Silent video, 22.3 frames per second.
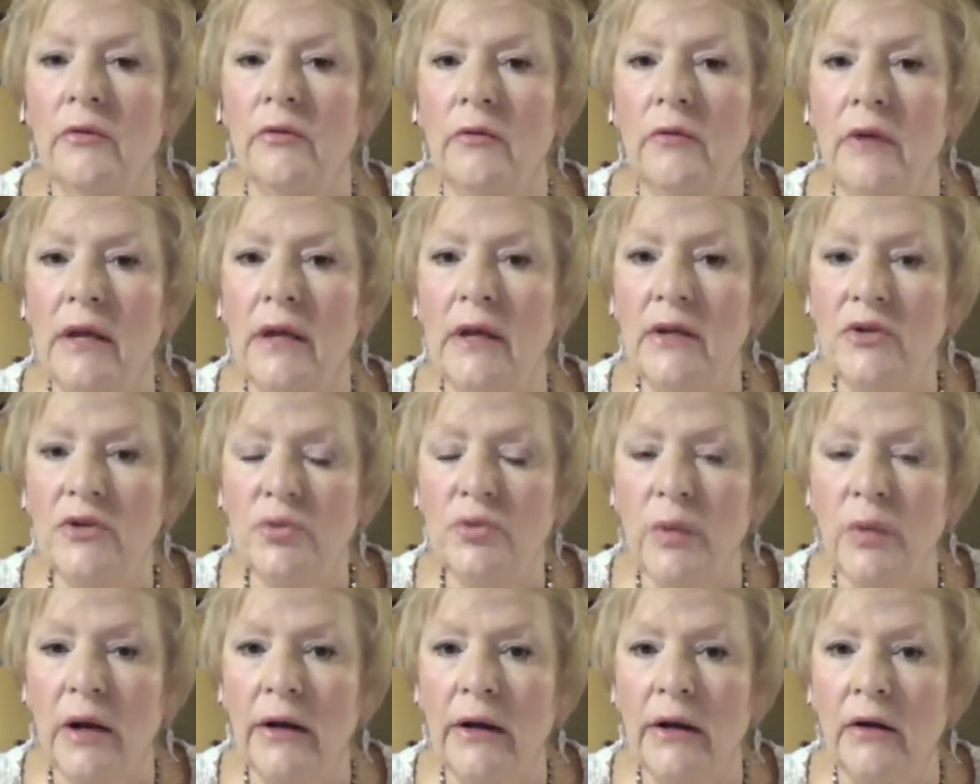
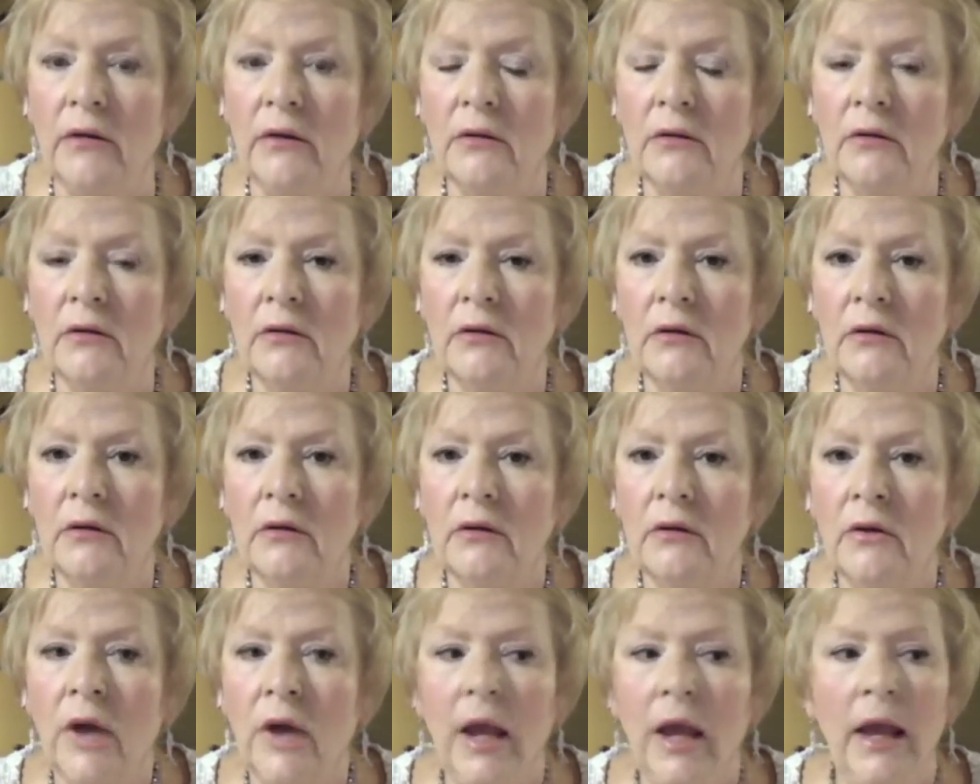Israel
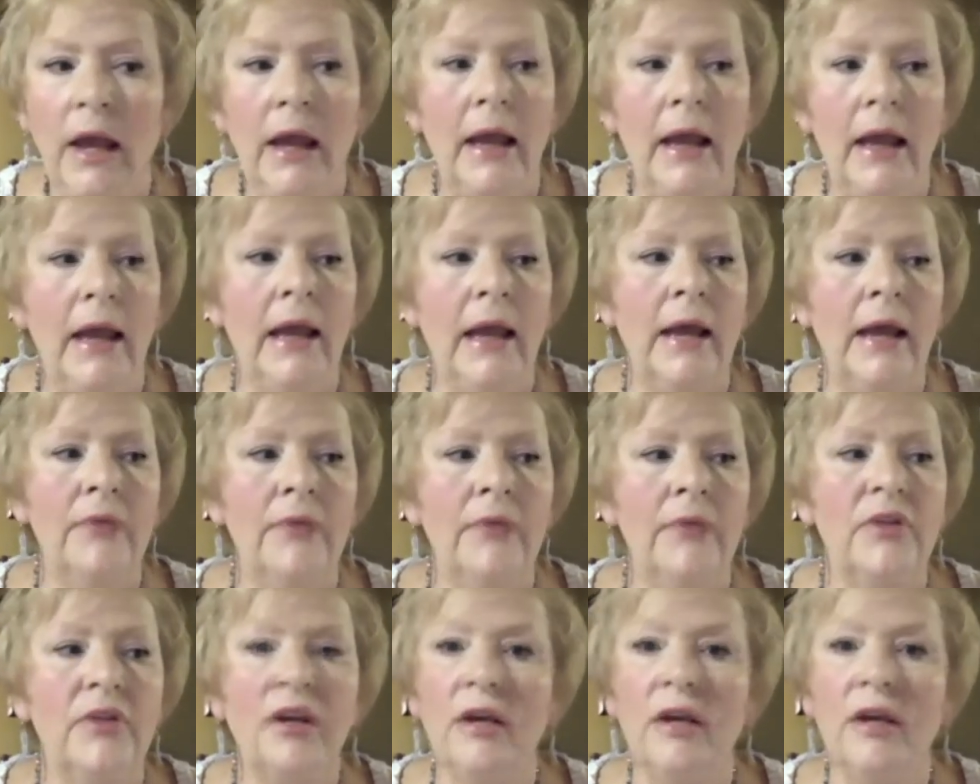and
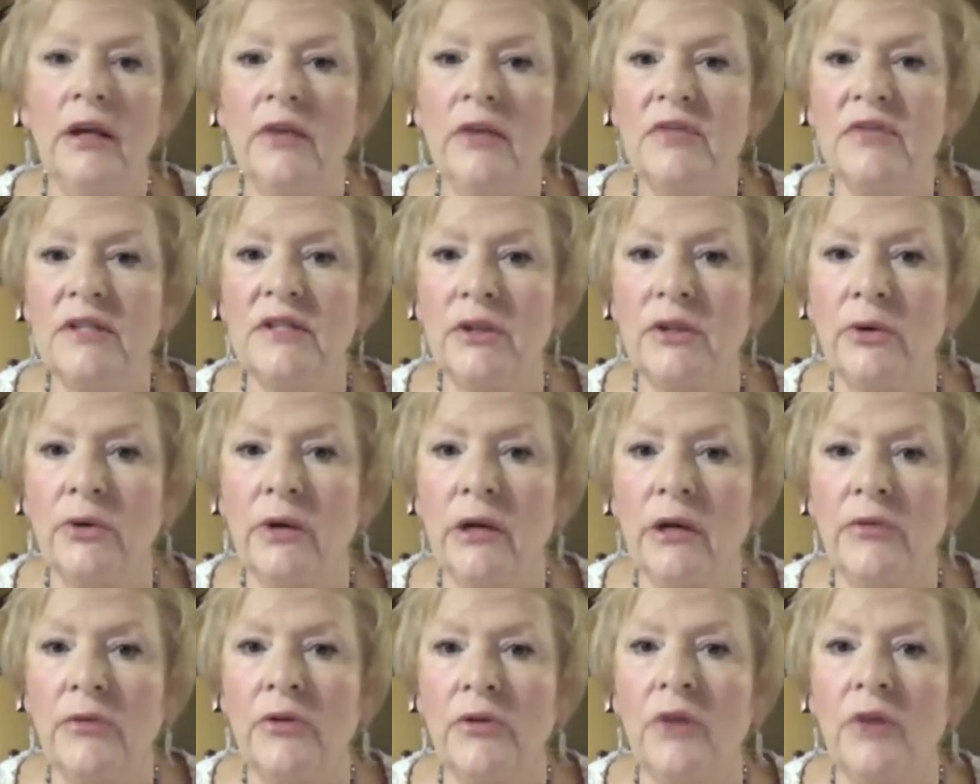the king of Syria
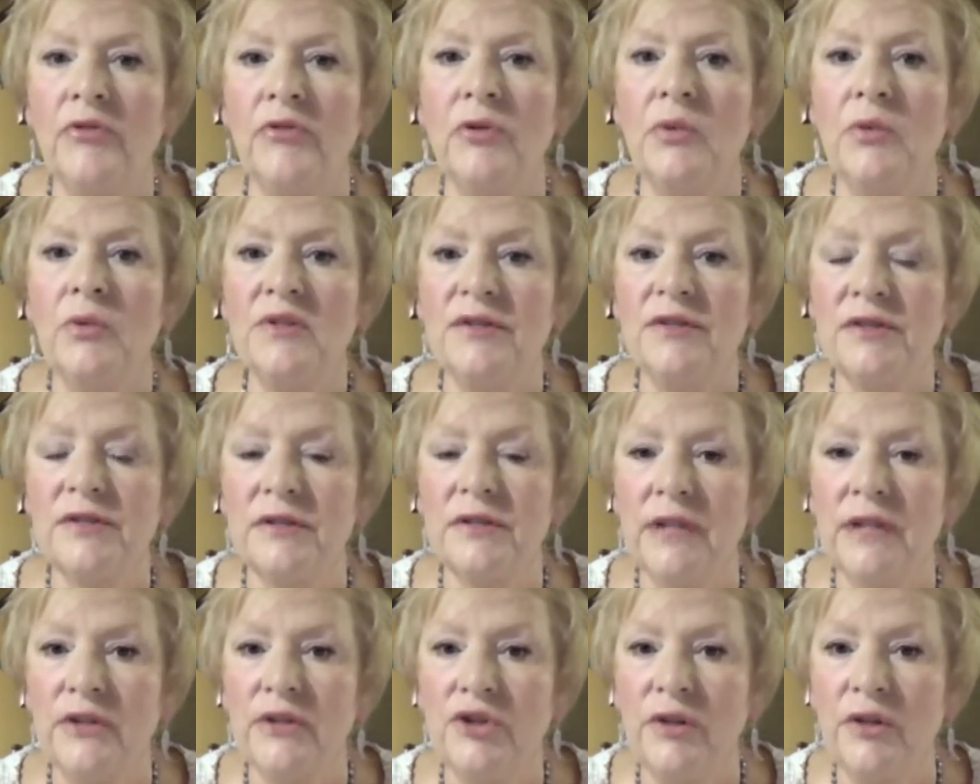thought there was a
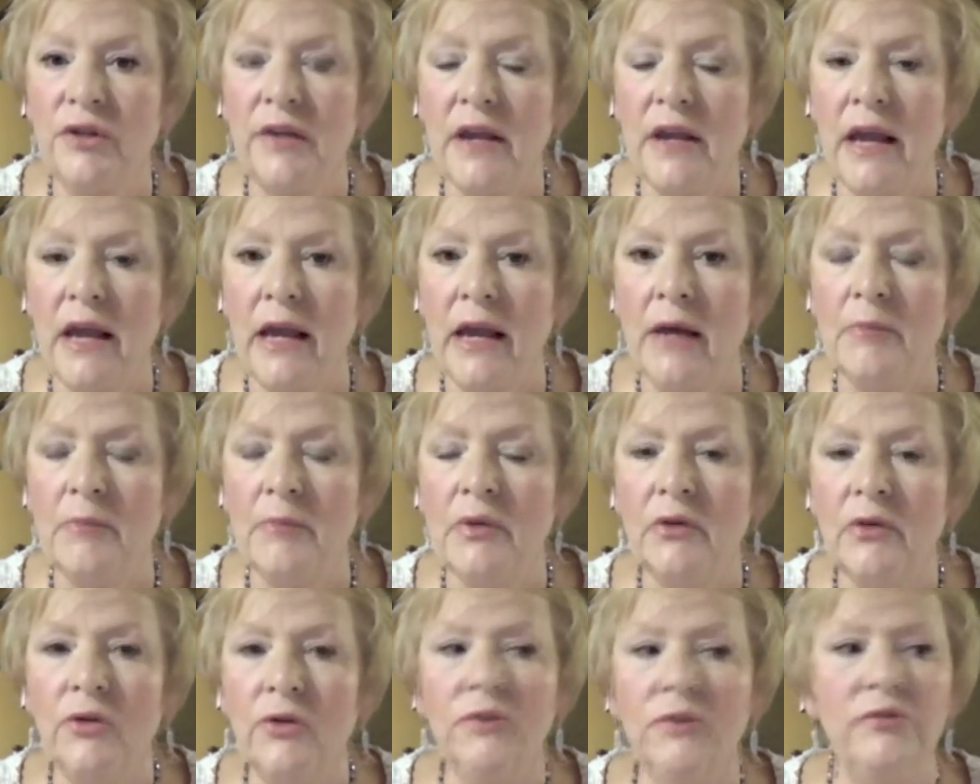snitch in the camp,
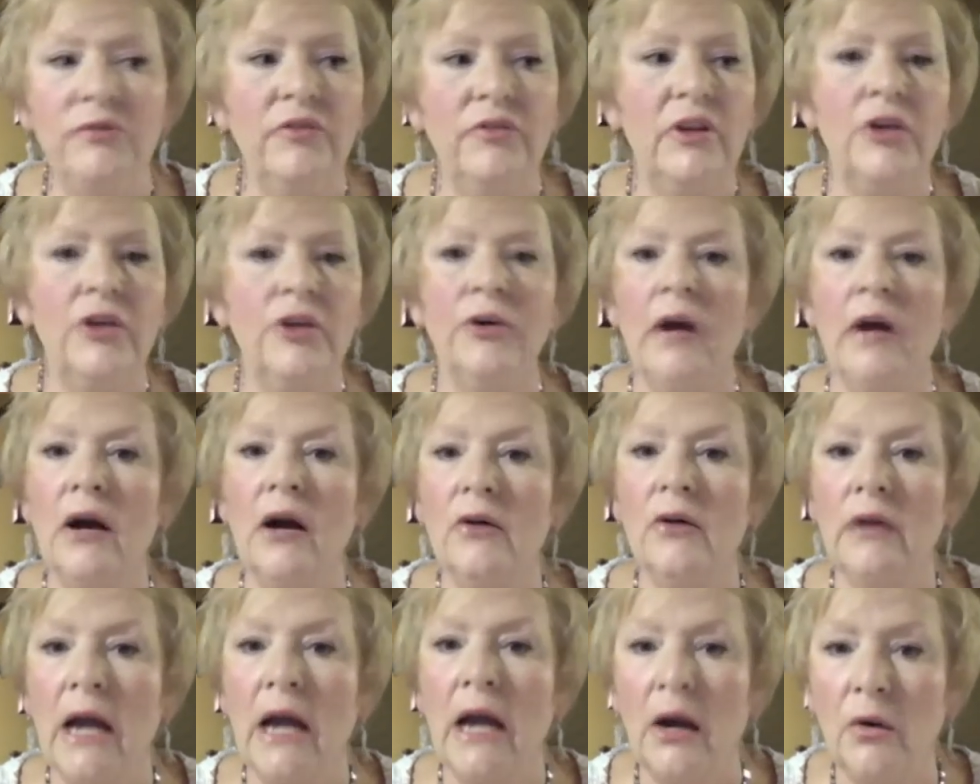couldn't figure
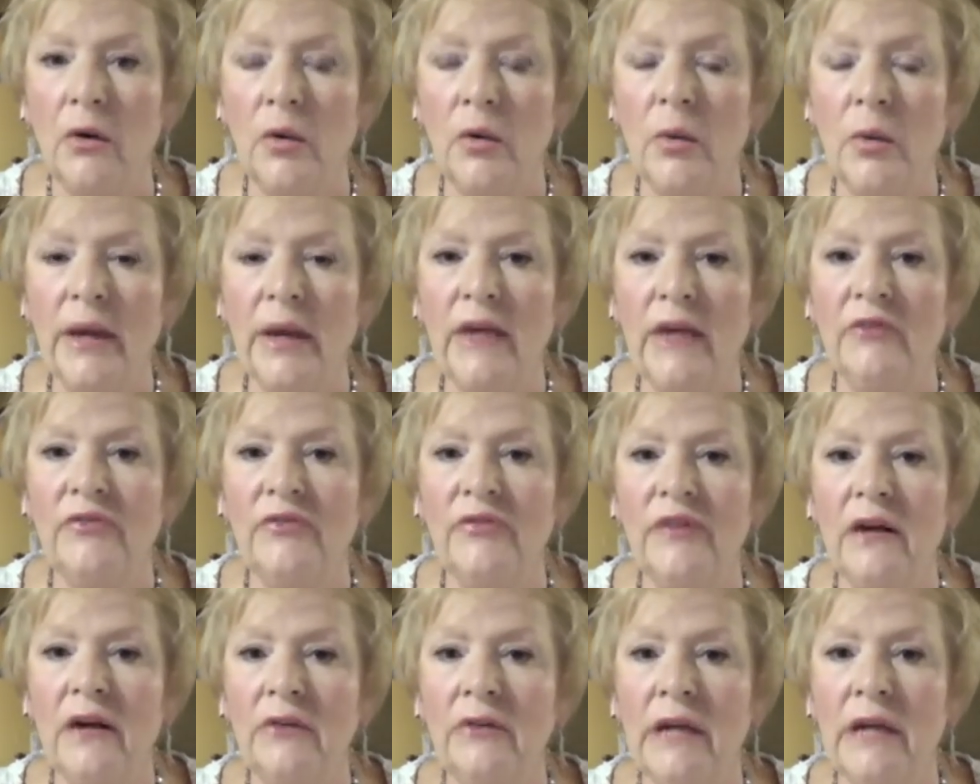out how are we getting
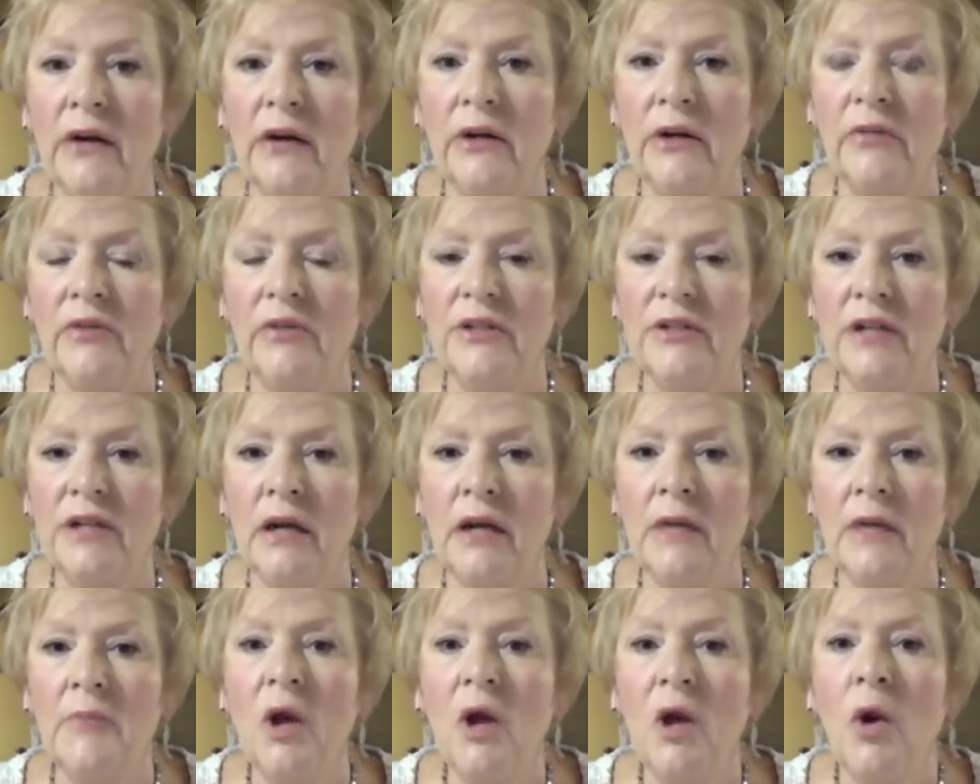found out every
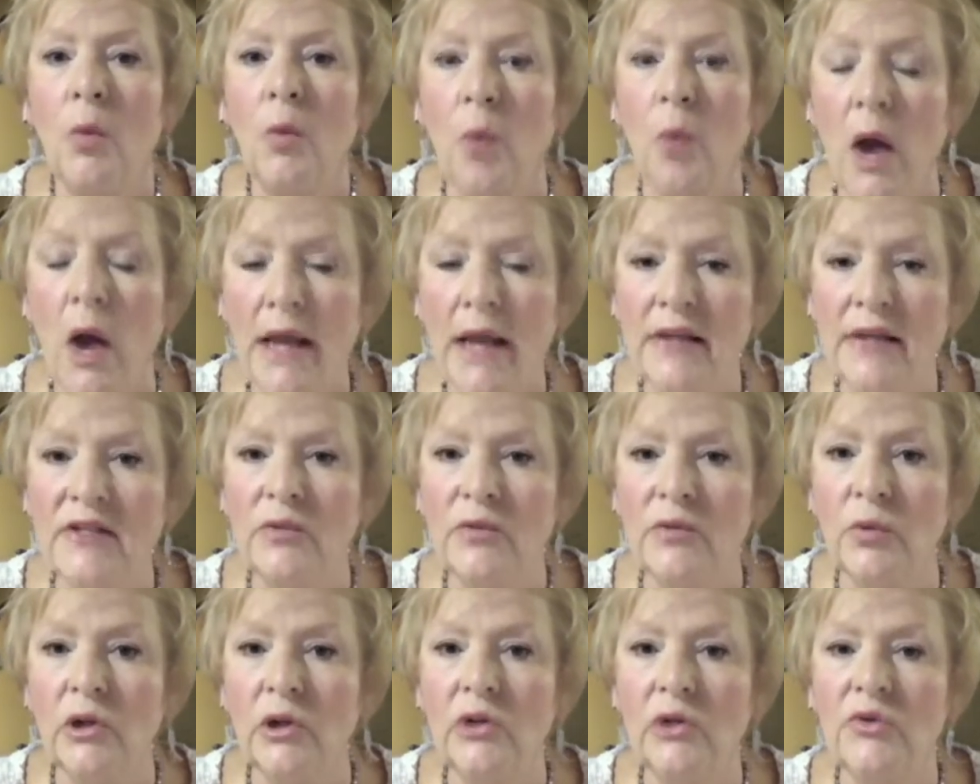time? Why is it
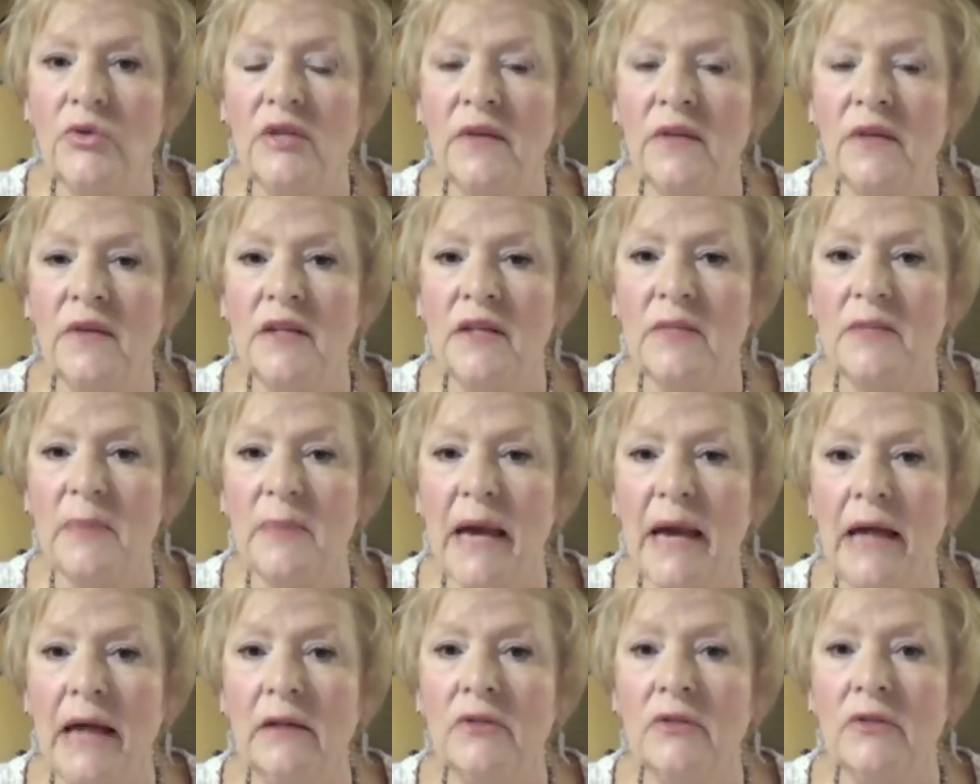we're losing these
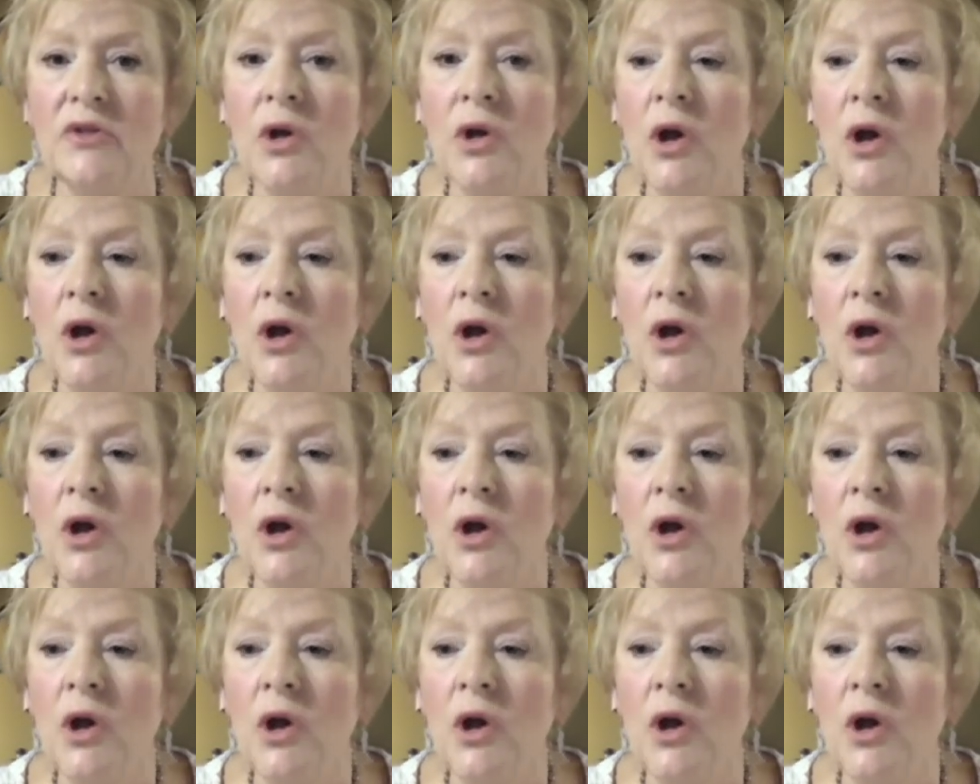battles?